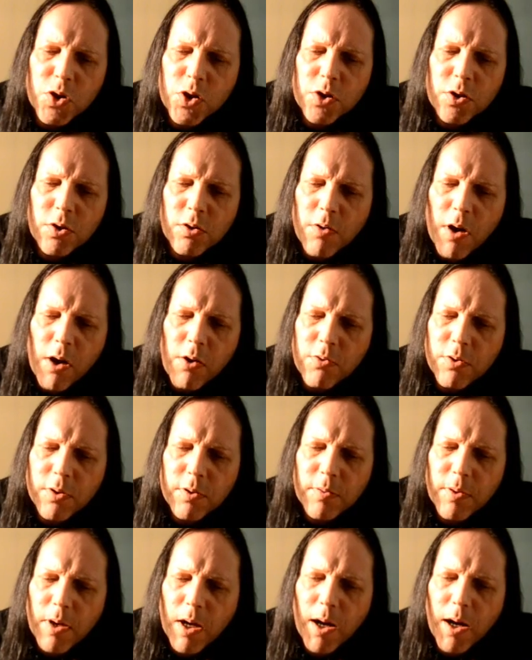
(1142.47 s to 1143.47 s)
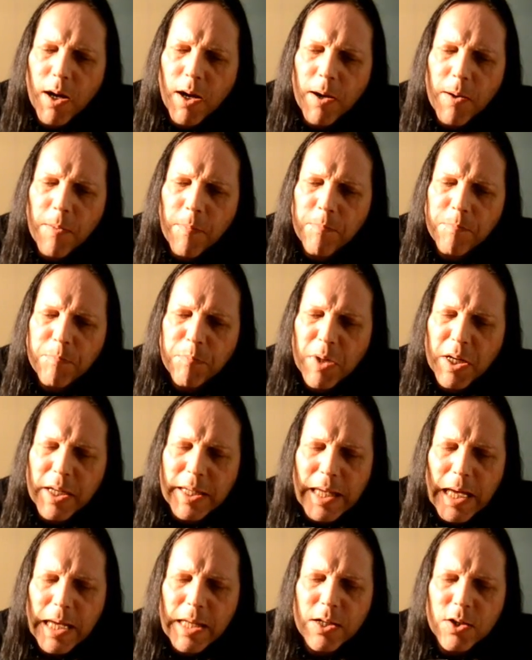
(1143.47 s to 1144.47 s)
mature oak. But
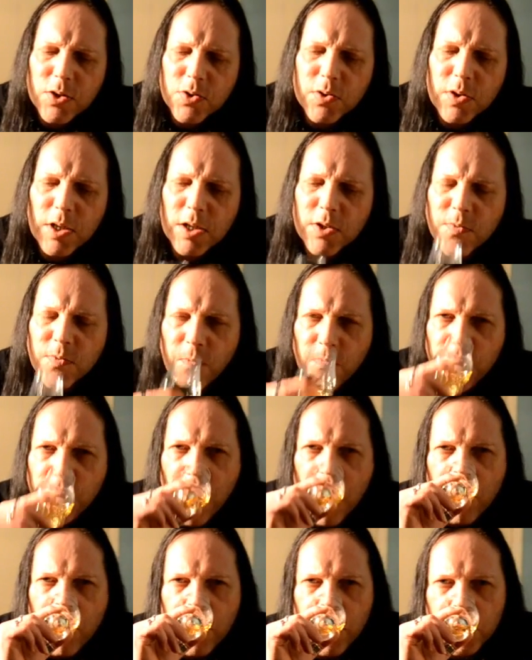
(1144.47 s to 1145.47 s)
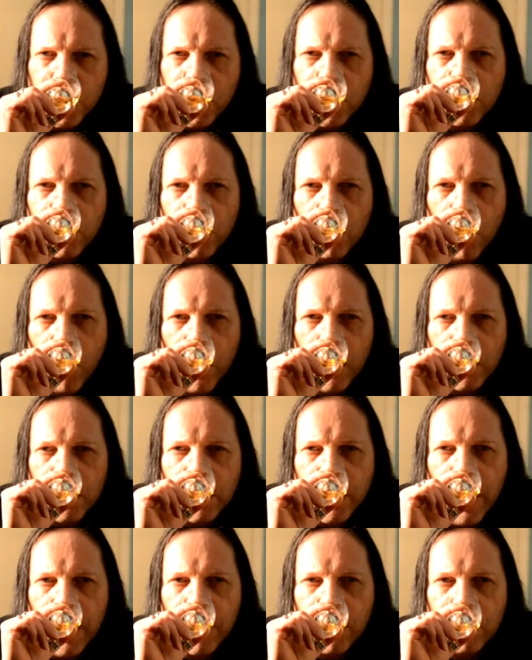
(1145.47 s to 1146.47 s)
again, it's very sort of well
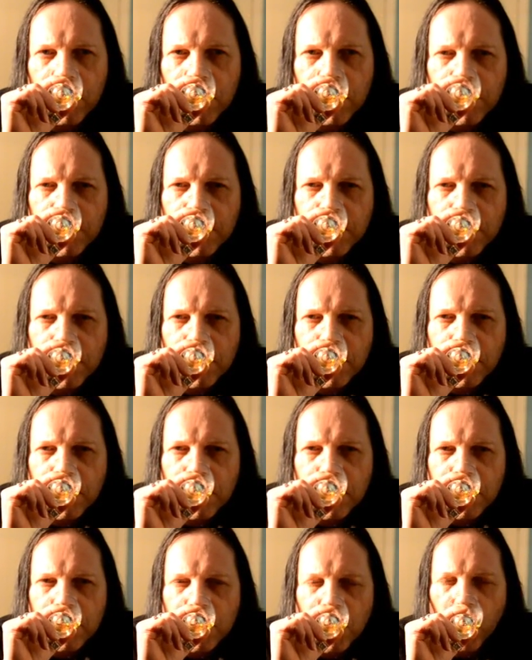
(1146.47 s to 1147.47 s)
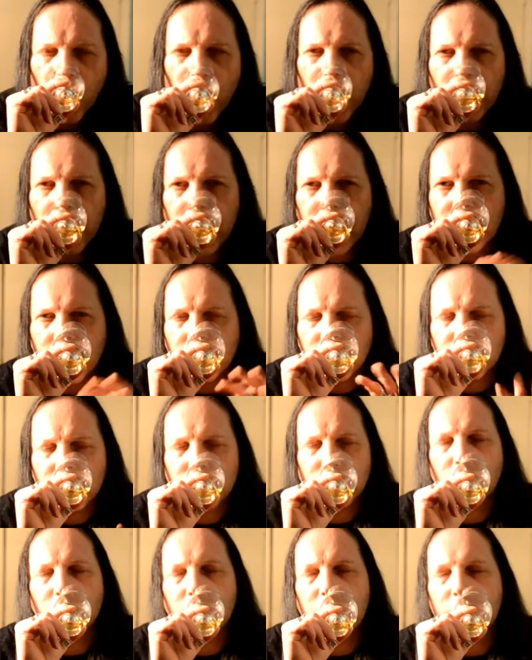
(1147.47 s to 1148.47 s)
down, well,
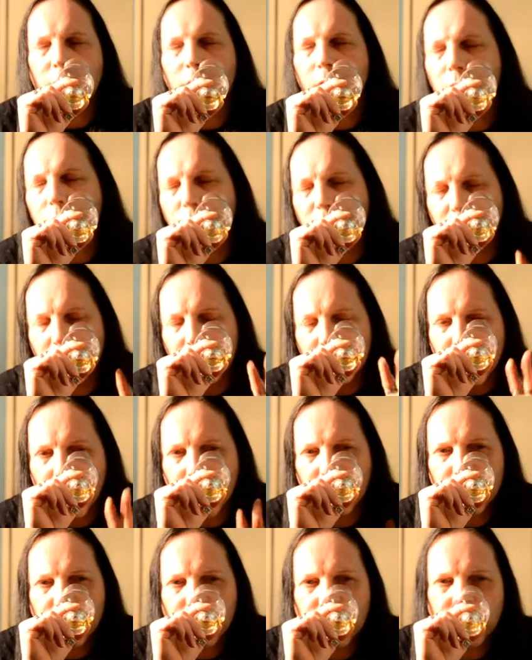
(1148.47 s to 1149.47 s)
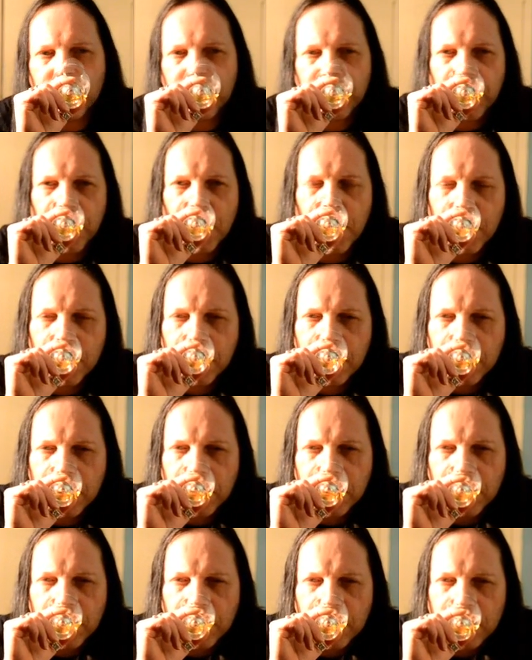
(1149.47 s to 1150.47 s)
not hidden, but sort of
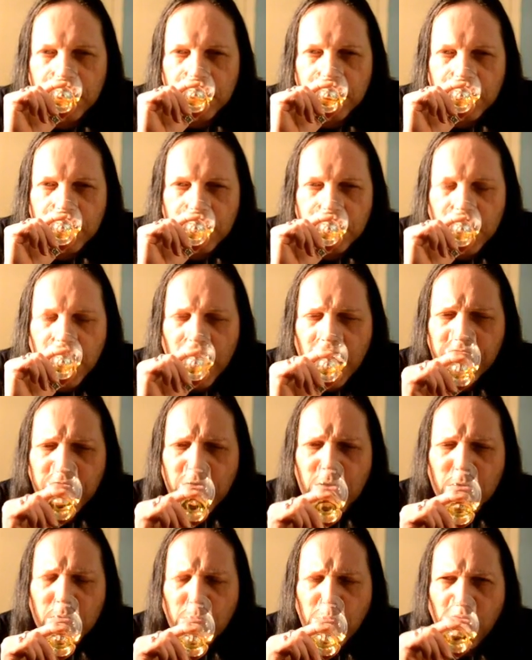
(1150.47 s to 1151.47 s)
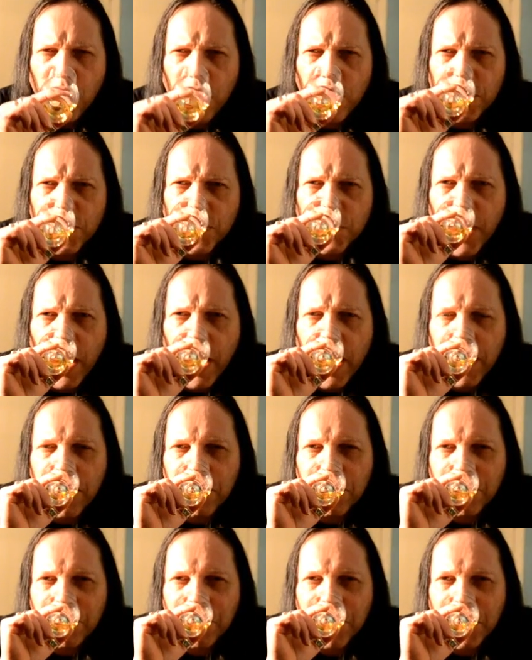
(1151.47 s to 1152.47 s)
you have to kind of prize that
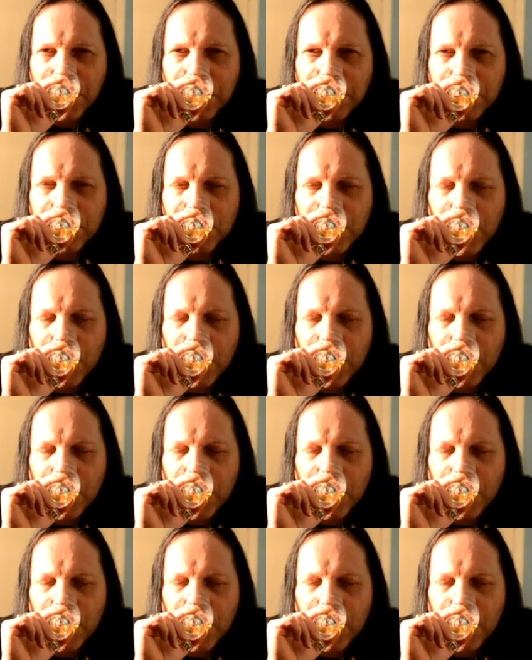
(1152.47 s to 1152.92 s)
out. But